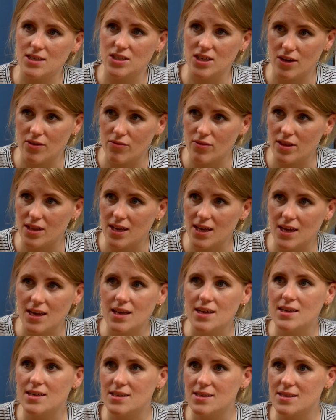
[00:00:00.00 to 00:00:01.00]

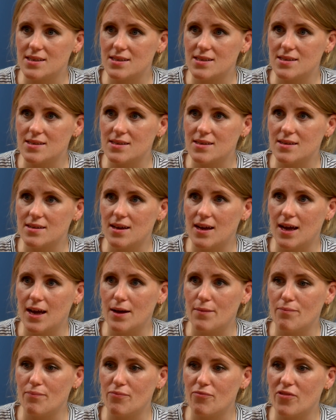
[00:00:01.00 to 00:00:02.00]
generally is
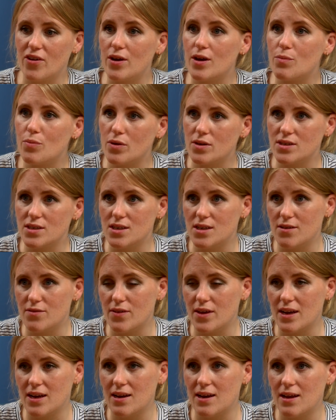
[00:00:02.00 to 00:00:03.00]
very positive
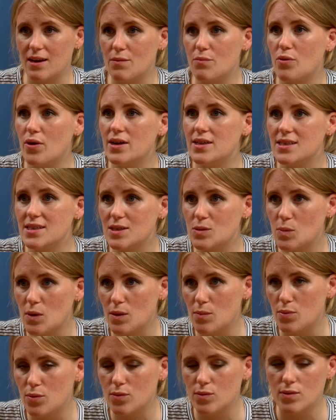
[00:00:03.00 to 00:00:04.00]
and embraces
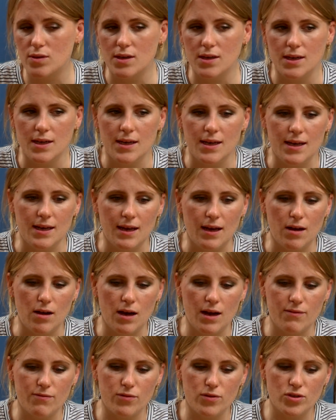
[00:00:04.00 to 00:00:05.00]
people.
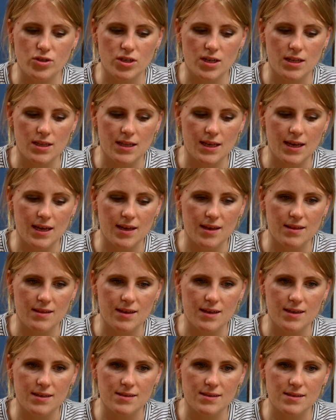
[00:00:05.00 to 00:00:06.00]
Unfortunately,
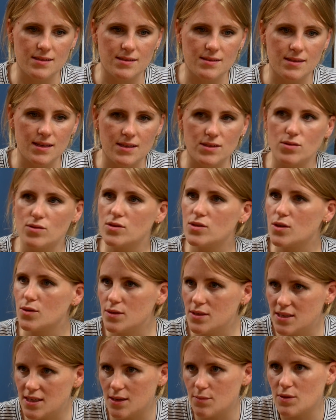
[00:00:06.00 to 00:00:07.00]
there's also
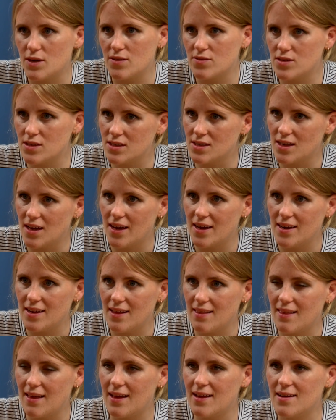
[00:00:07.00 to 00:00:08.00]
a segment of
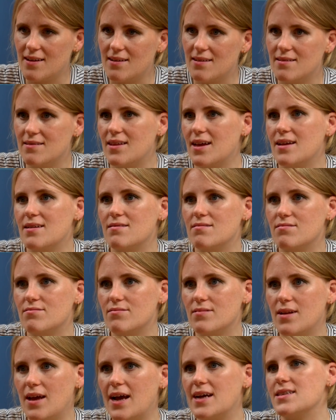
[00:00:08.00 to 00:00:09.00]
society that
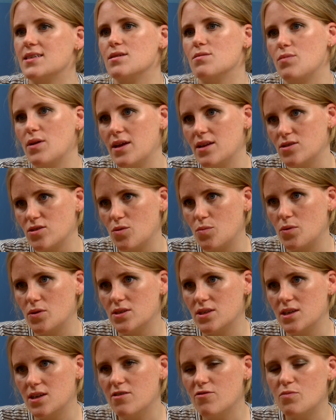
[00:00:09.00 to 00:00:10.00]
hasn't been so
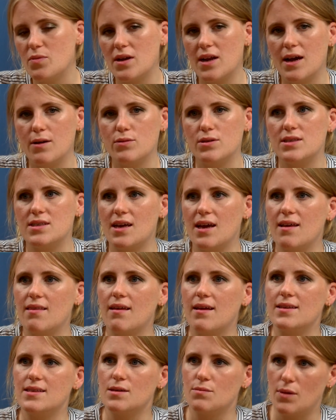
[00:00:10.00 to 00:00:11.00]
positive, but I would say
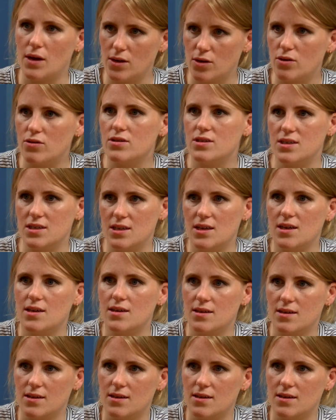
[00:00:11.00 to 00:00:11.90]
that's a minority.